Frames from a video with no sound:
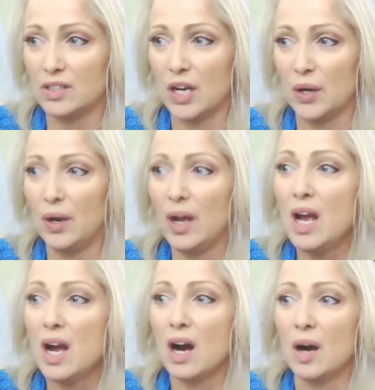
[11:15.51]
So
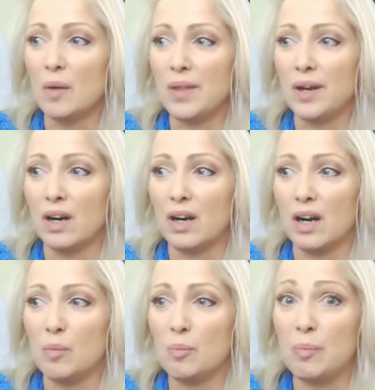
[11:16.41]
there
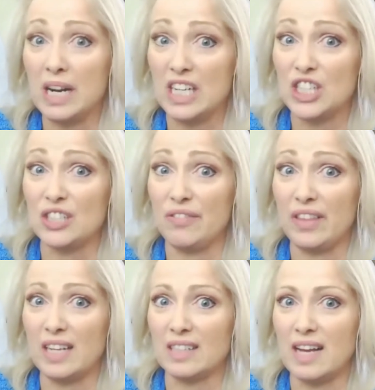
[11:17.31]
are a bunch of
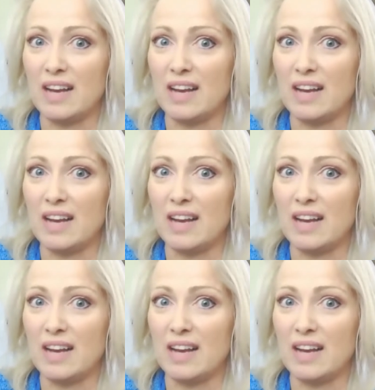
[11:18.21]
things.